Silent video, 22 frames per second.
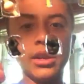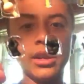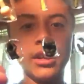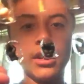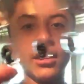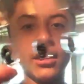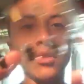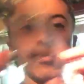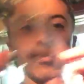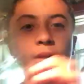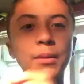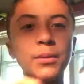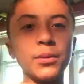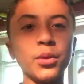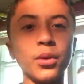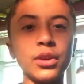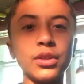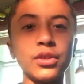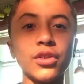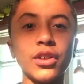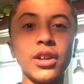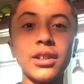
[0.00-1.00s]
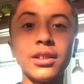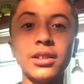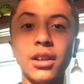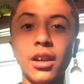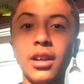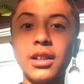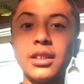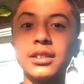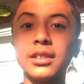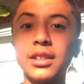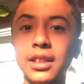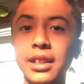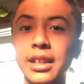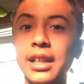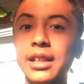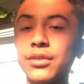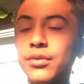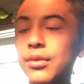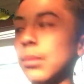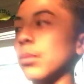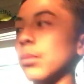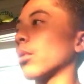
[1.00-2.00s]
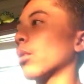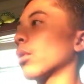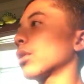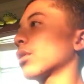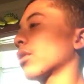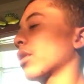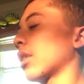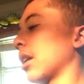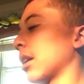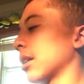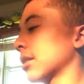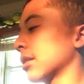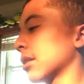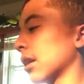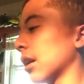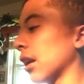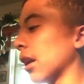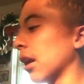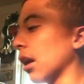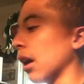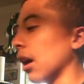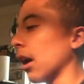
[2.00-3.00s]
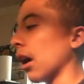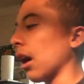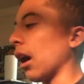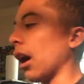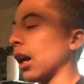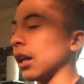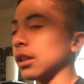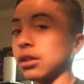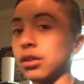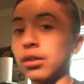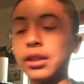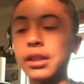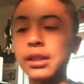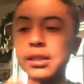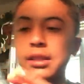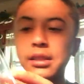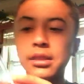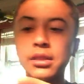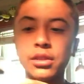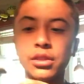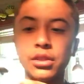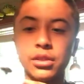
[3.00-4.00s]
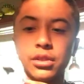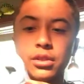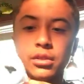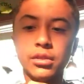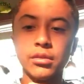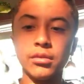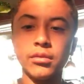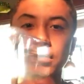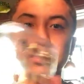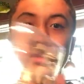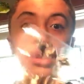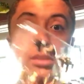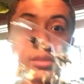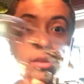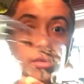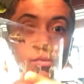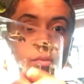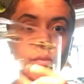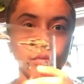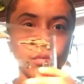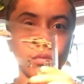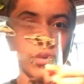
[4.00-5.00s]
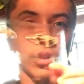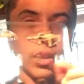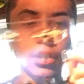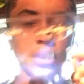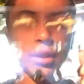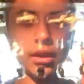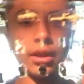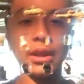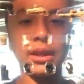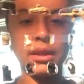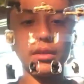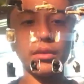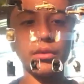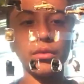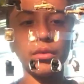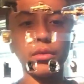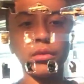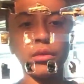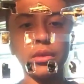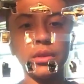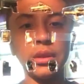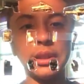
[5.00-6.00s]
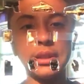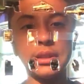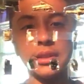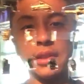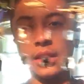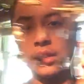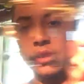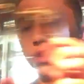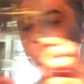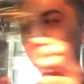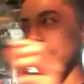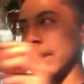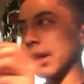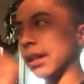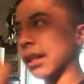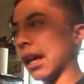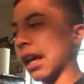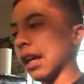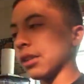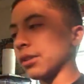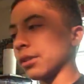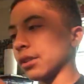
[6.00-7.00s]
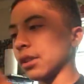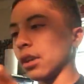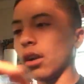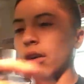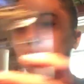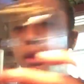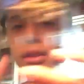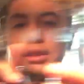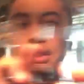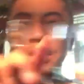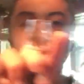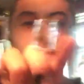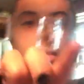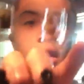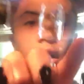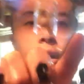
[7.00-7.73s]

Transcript: all here. Rip Toys R Us. Honestly, yes, Rip Toys R Us. Uh, so this is just, this is a really cool, it's got so many attachments. Oh, it's even